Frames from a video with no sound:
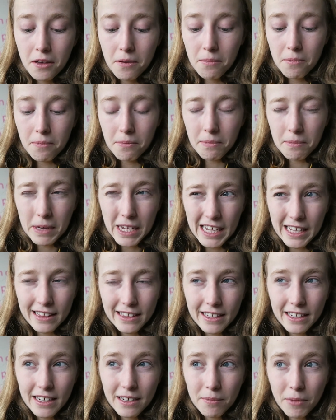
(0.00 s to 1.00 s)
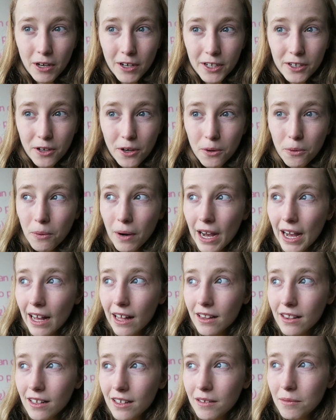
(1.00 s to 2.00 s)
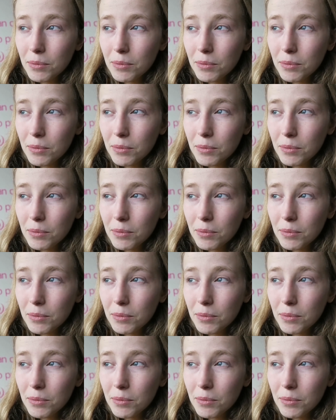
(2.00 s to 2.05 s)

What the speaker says: mean that it might go well.